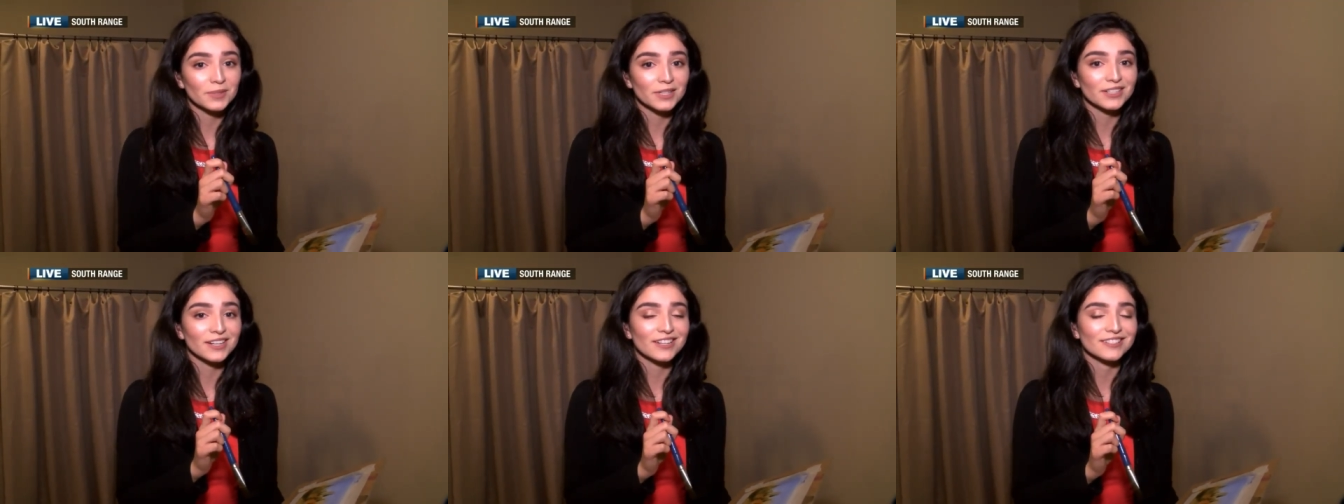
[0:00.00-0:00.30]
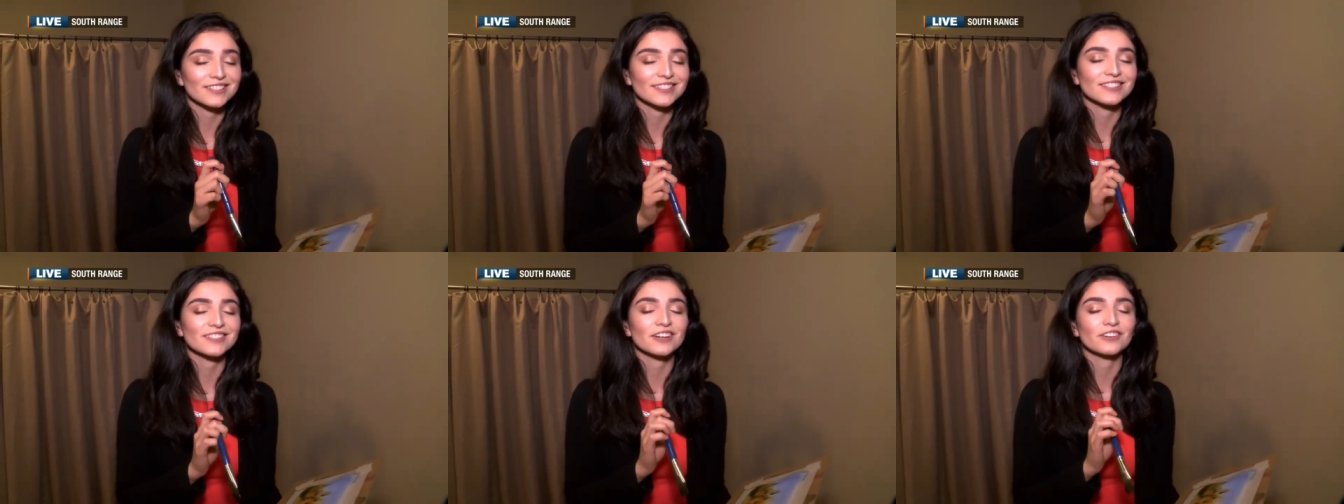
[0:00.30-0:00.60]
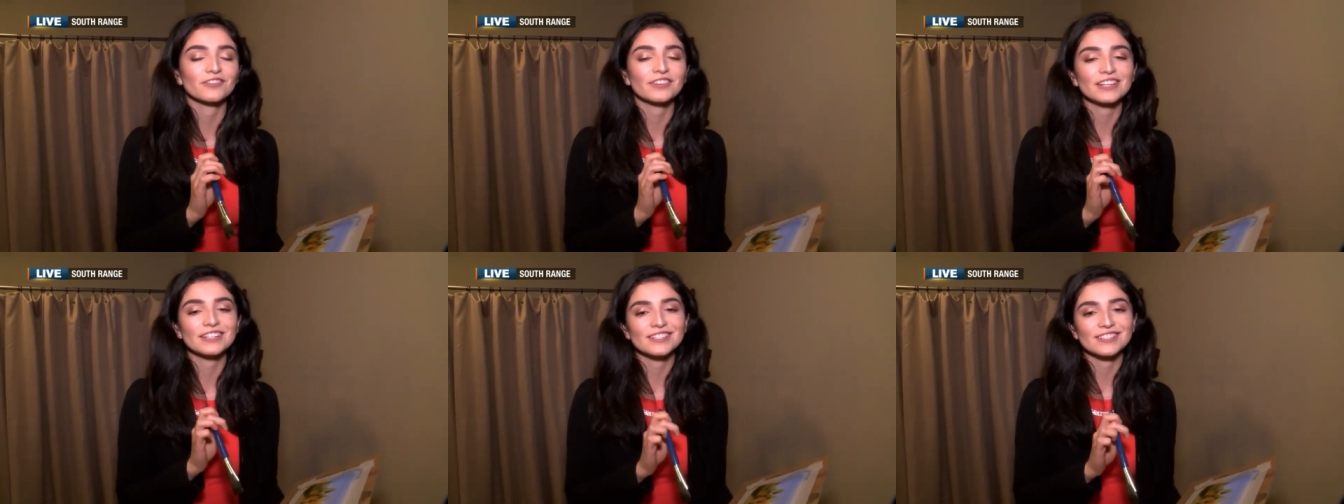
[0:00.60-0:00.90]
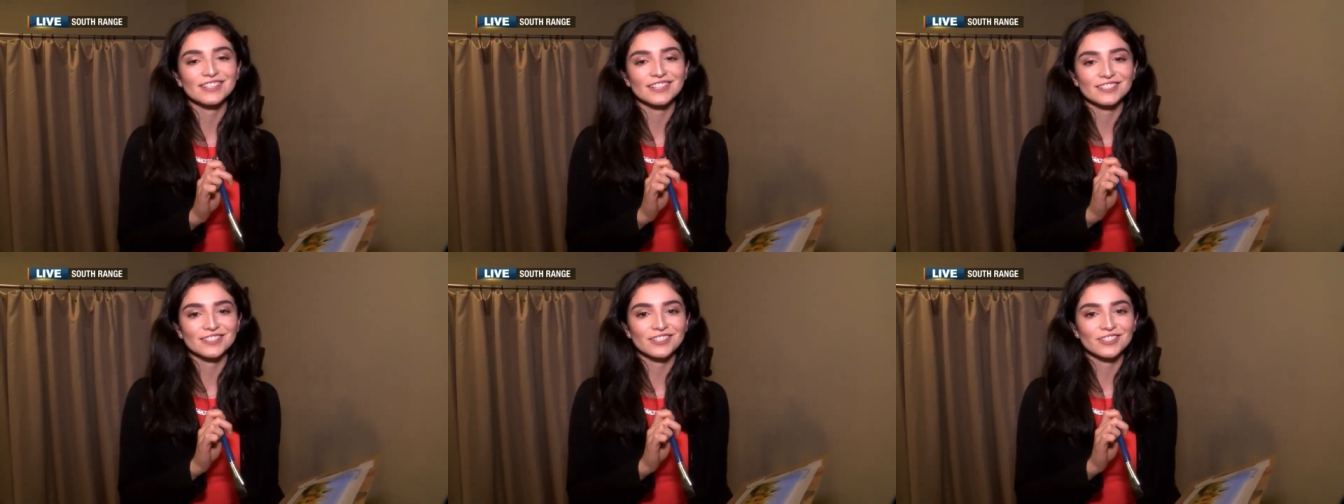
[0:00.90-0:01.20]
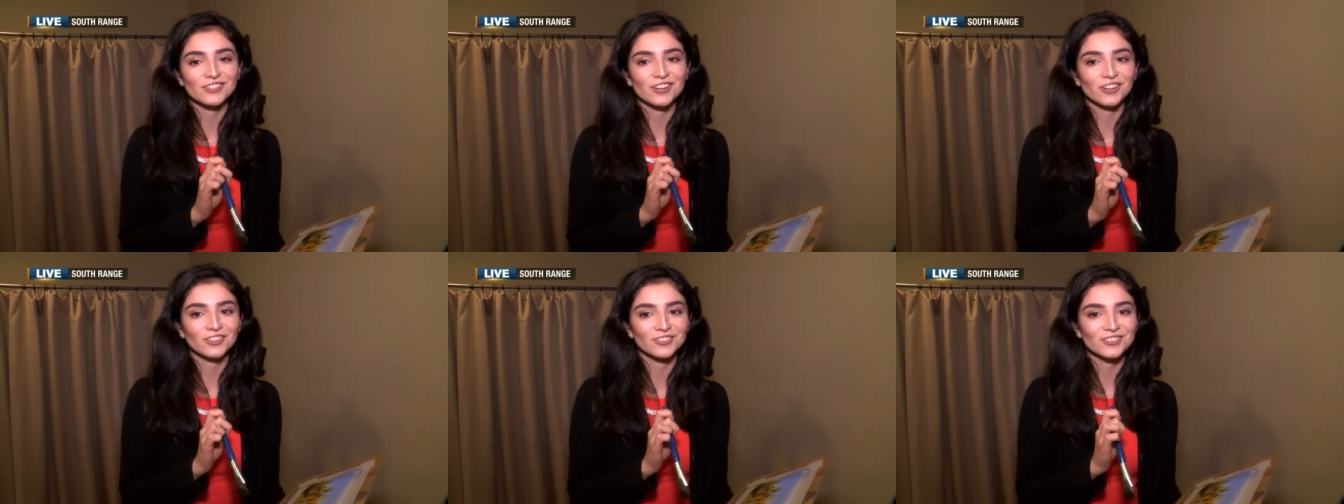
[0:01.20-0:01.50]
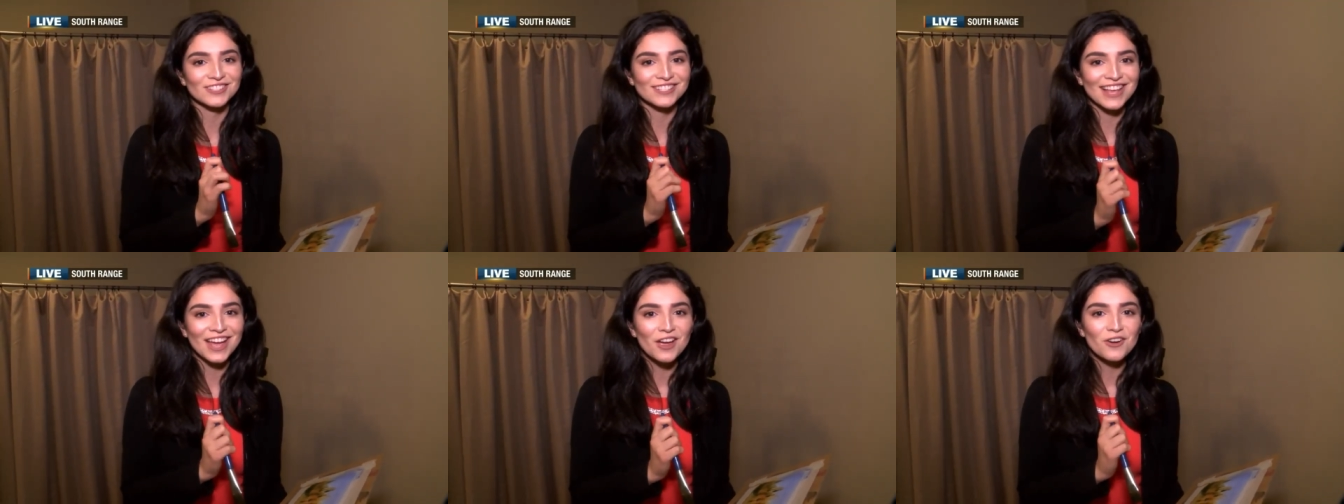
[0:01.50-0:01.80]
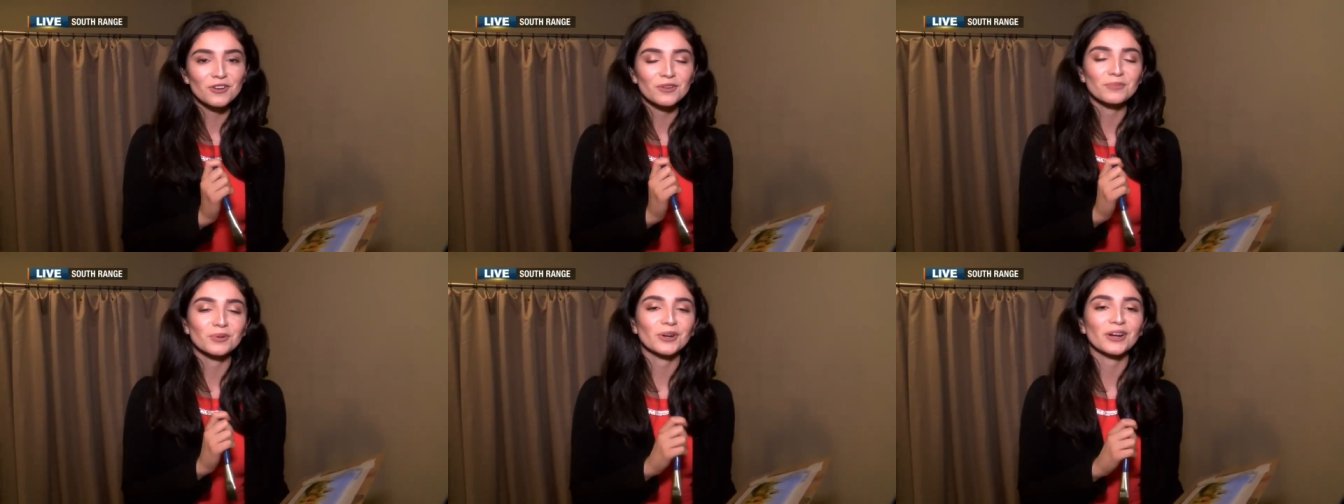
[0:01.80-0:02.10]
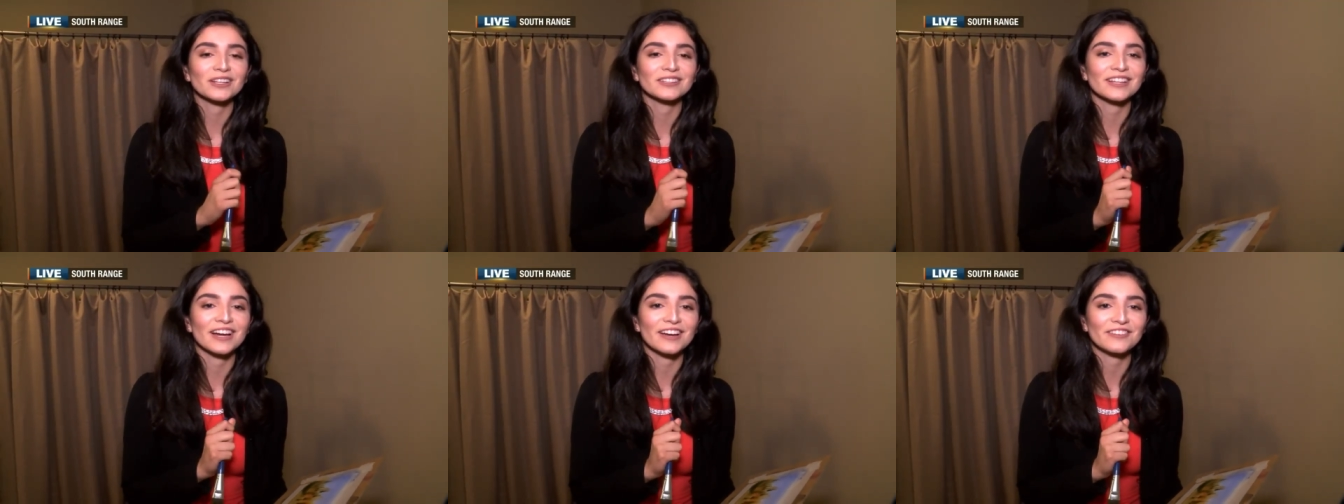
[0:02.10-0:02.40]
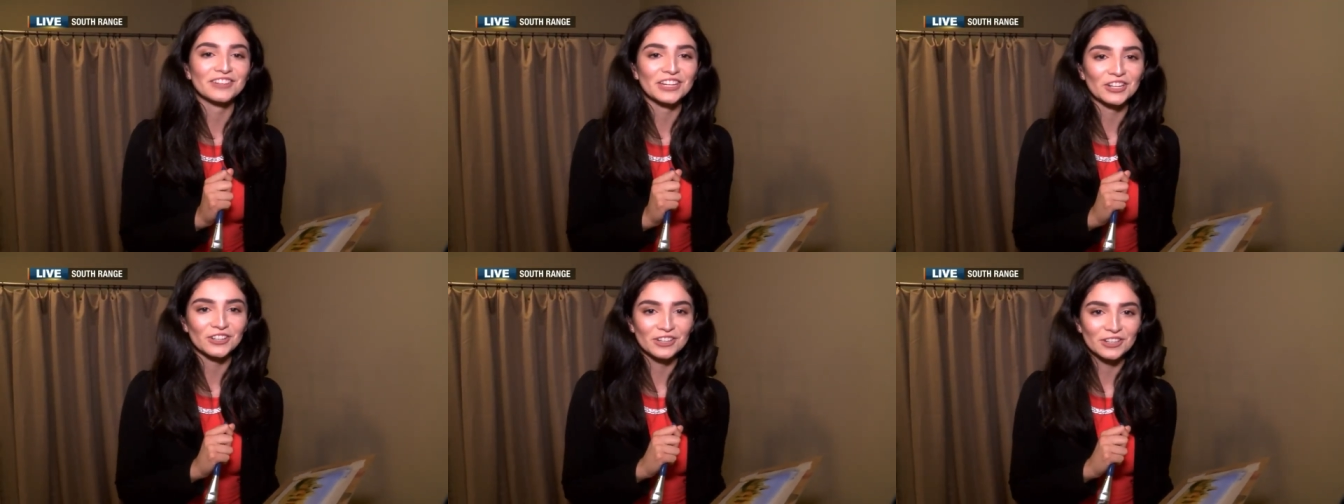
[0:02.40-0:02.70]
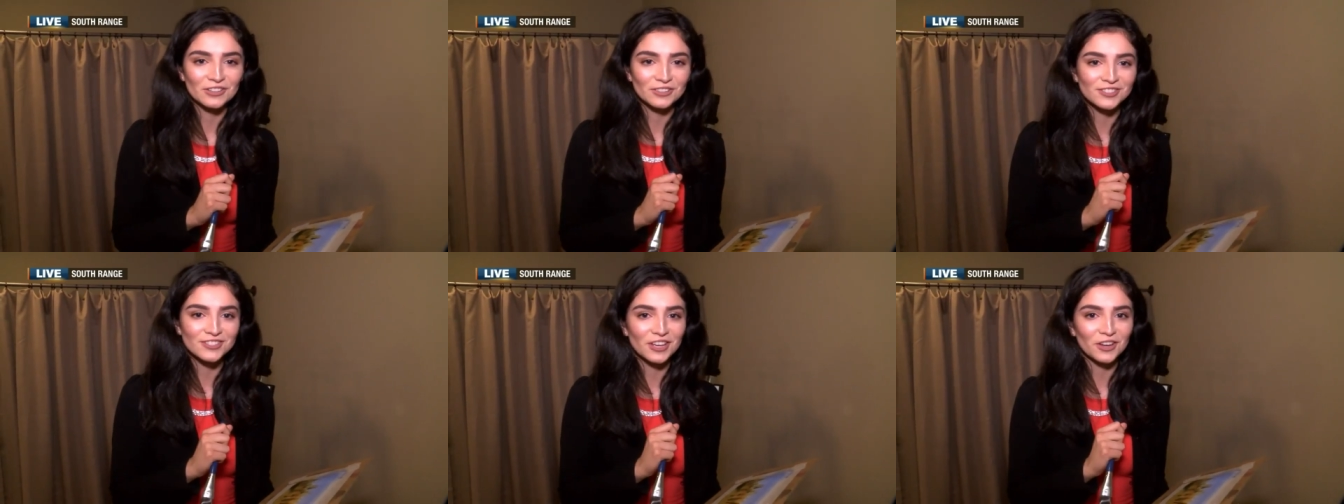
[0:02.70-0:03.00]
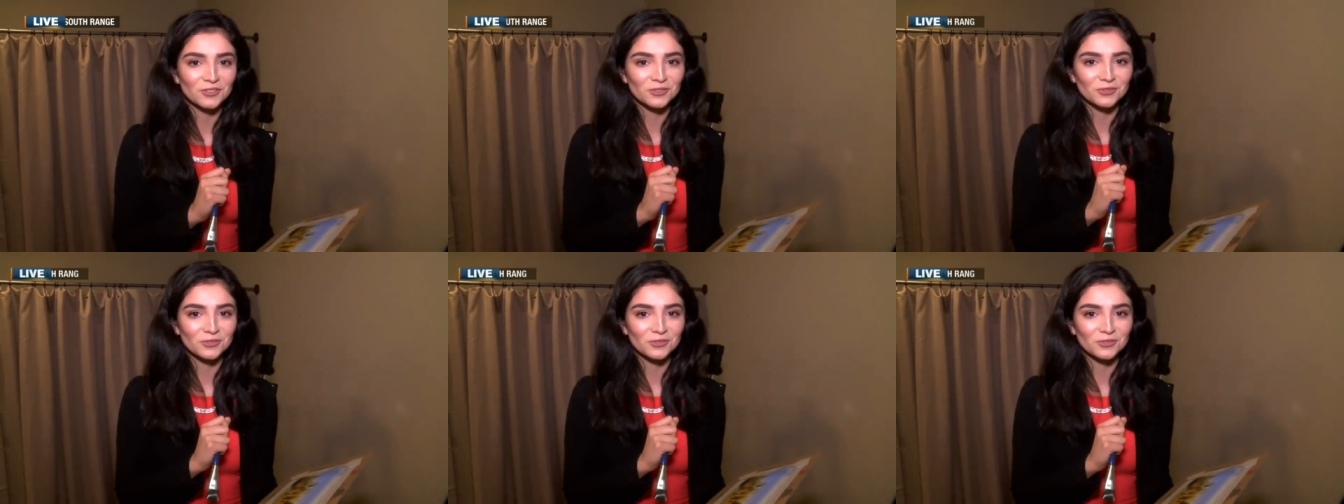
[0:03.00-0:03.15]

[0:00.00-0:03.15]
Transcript: The class itself is $60. Reporting live here in South